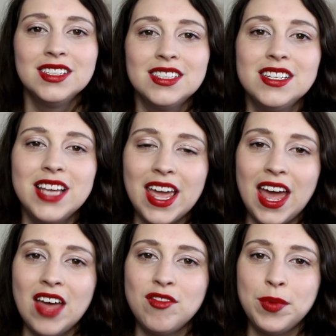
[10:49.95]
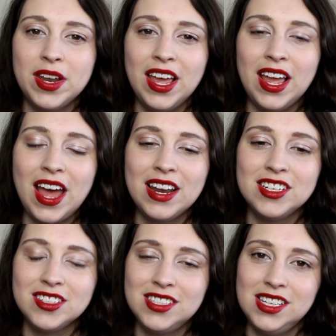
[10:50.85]
So take care, everybody, and I
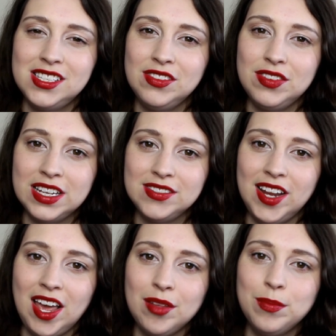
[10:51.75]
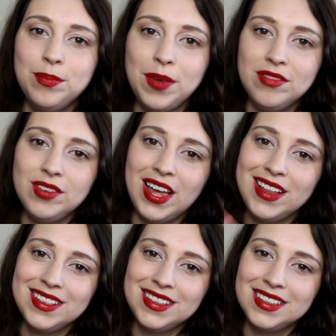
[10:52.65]
shall see you soon for next video. Bye for now.